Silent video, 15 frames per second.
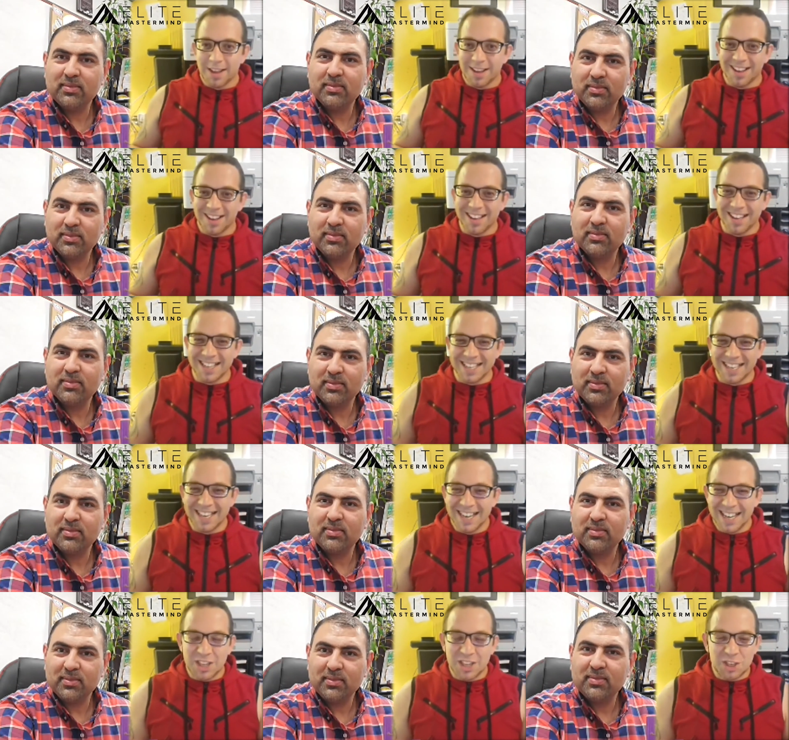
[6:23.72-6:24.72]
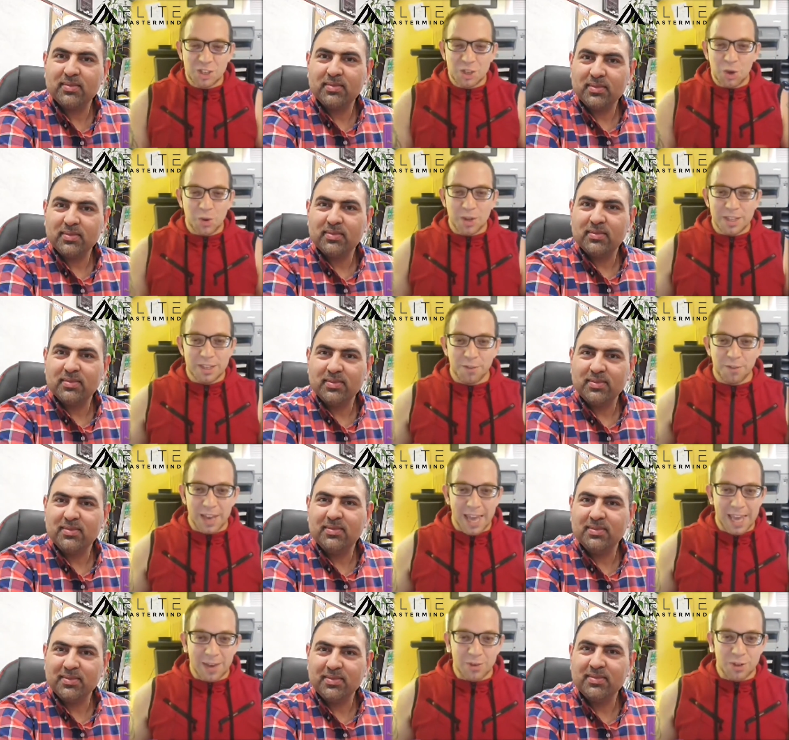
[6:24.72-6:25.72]
Speaker 1: it's just total different
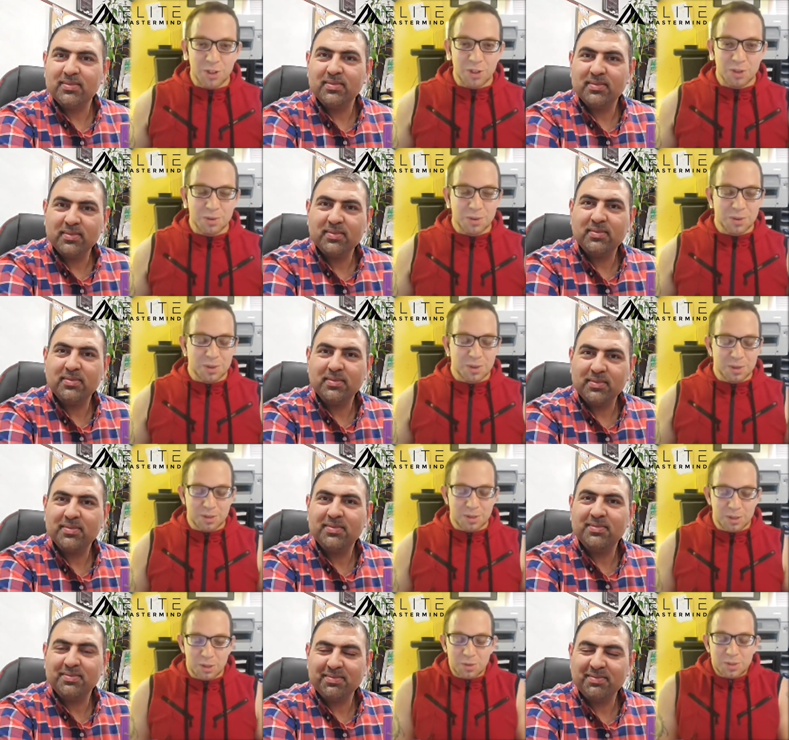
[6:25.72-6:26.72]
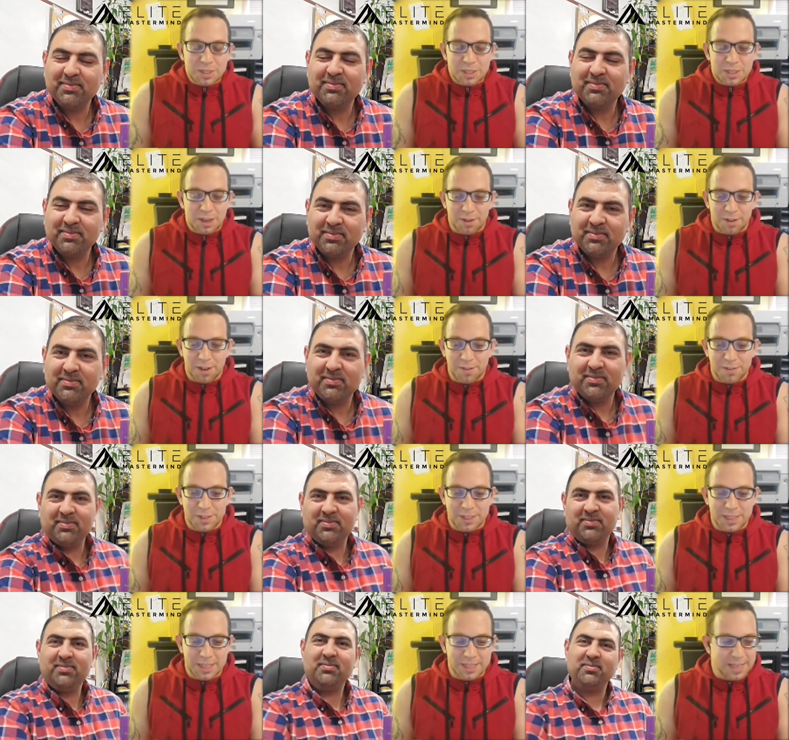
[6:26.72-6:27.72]
language use of these
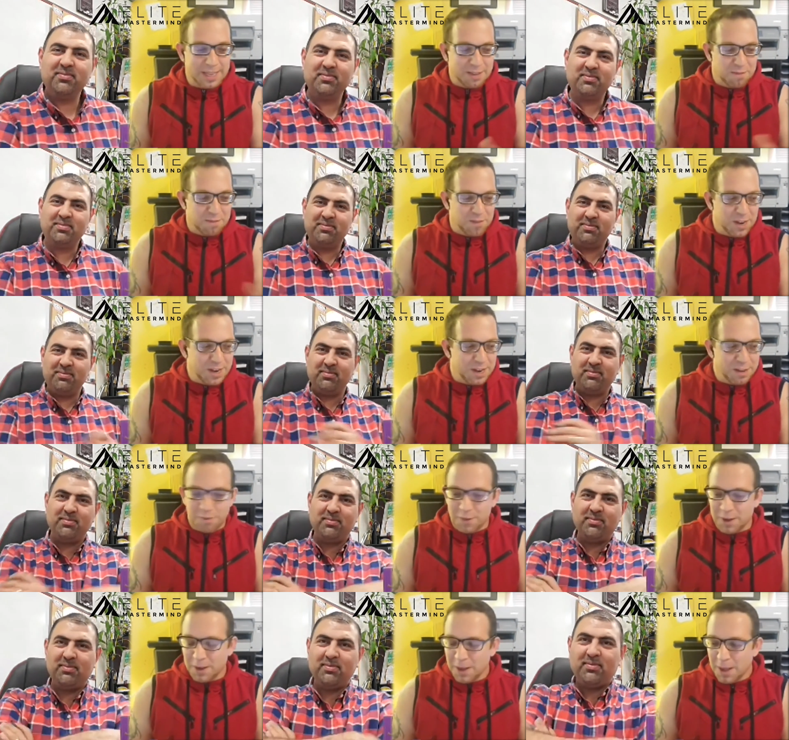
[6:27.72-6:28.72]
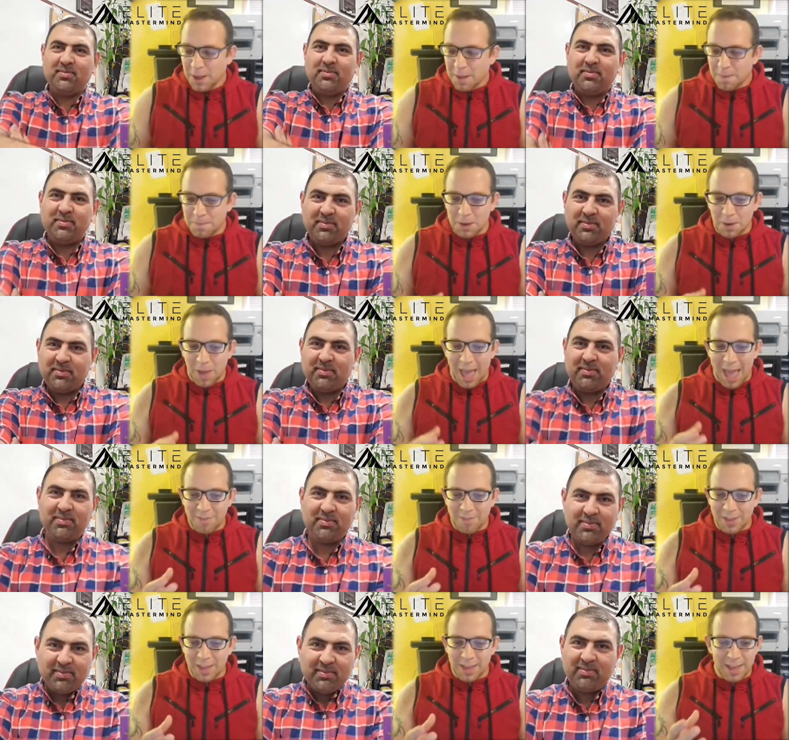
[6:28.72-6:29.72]
things like definitive and you know
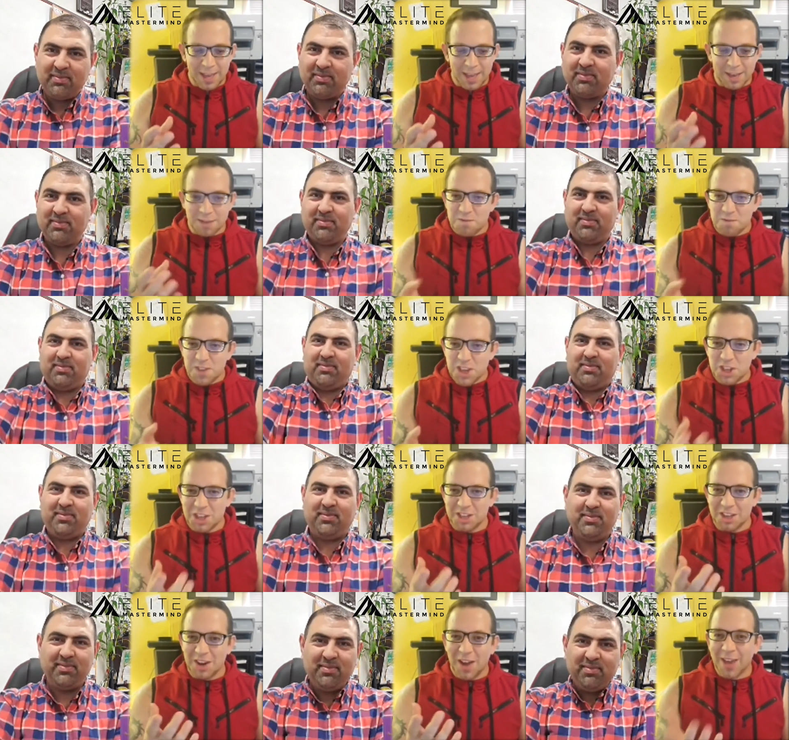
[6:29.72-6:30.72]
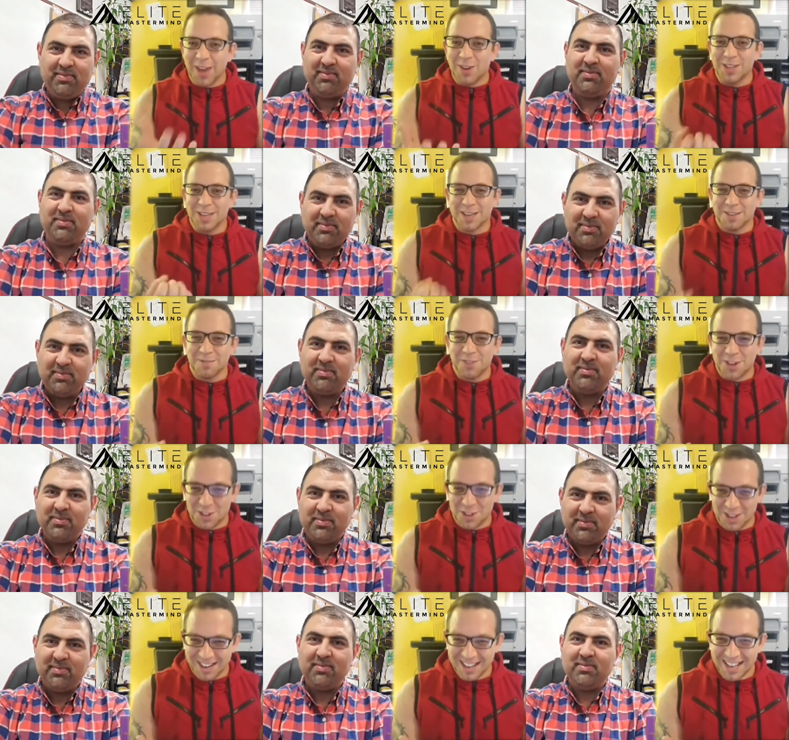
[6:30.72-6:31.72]
having a conviction you know i call it
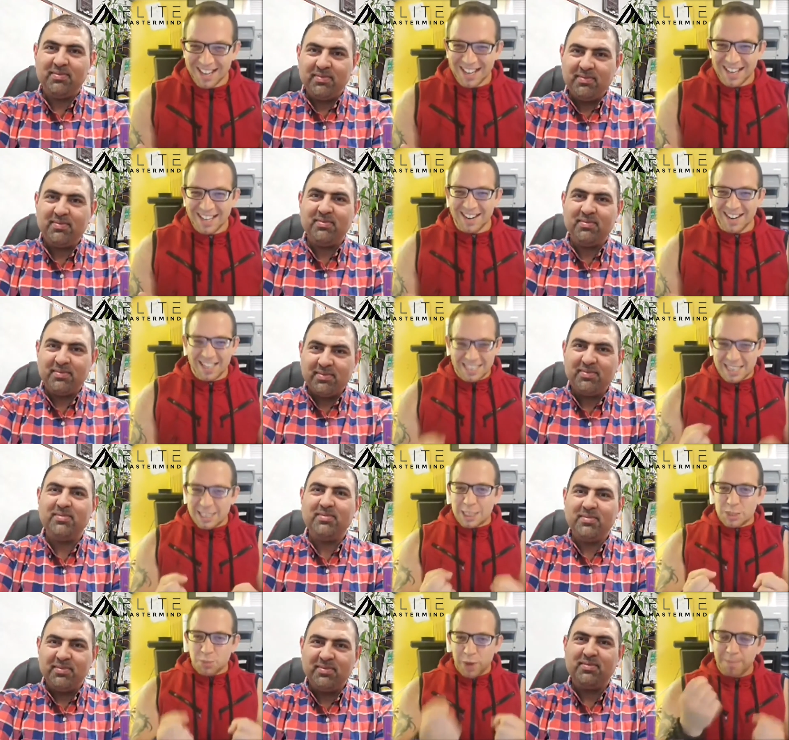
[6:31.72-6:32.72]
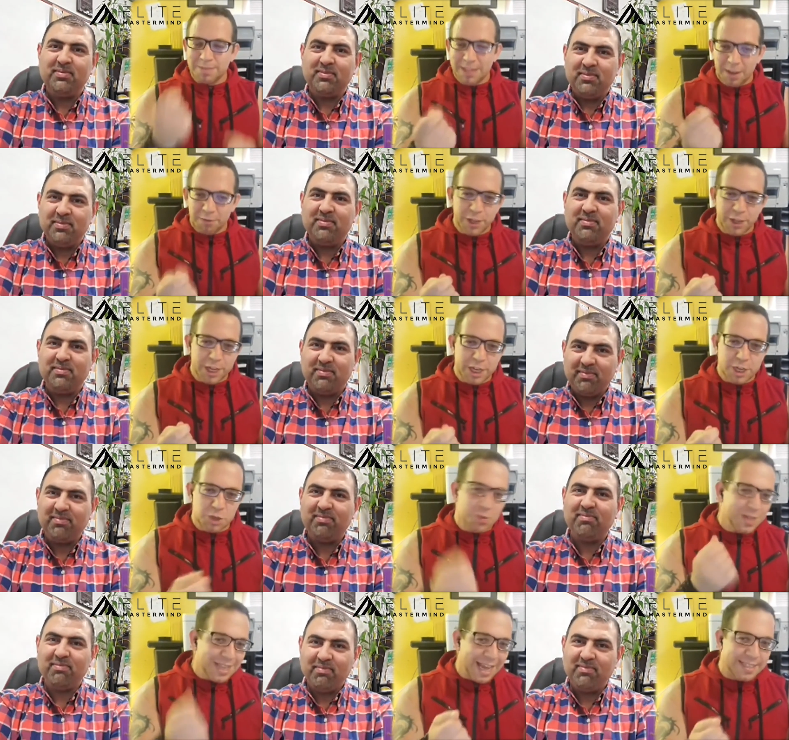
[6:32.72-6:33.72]
conviction you know like this is what i'm definitely going to do
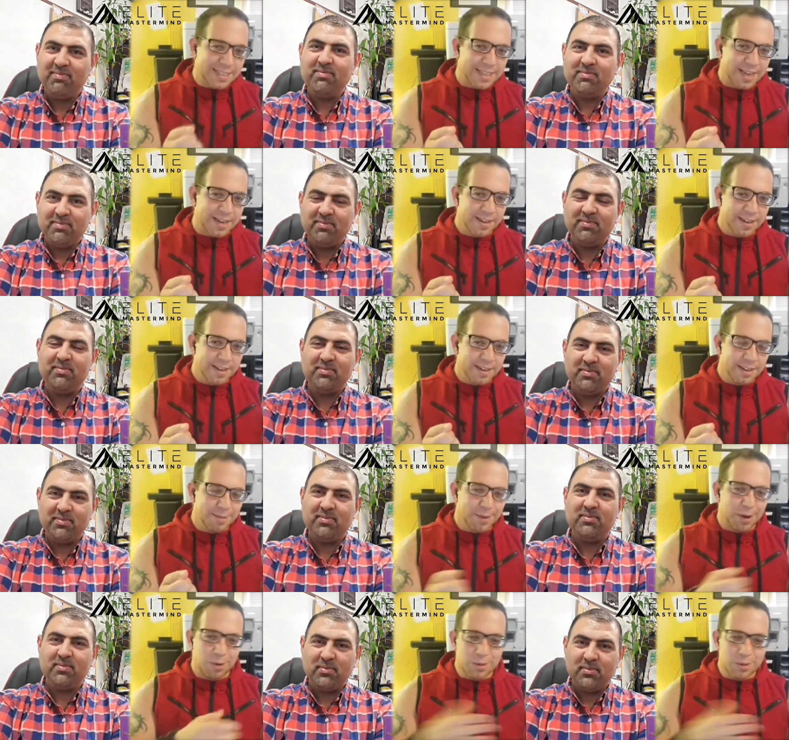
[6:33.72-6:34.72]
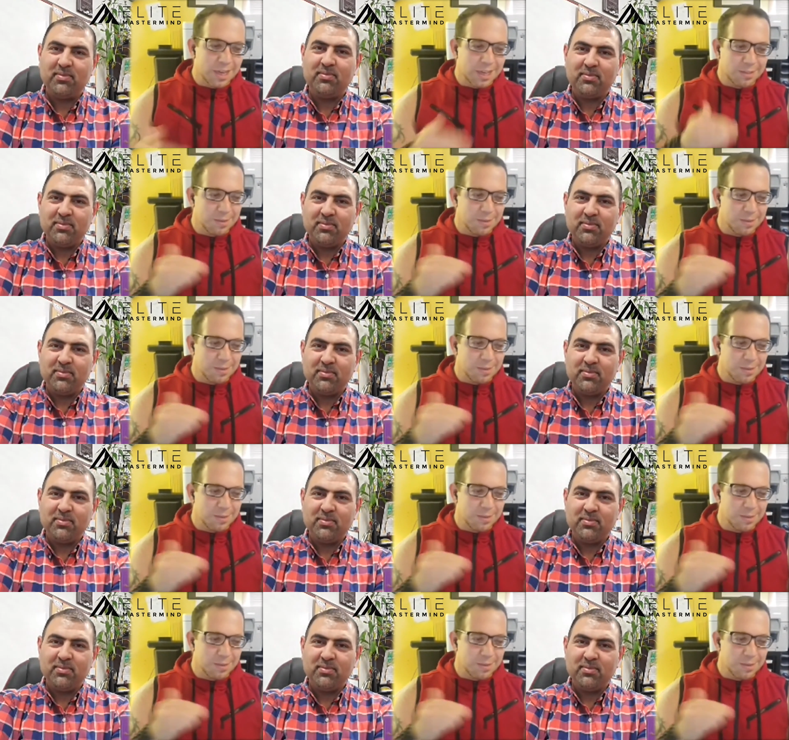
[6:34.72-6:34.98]
and that's it no matter who tells me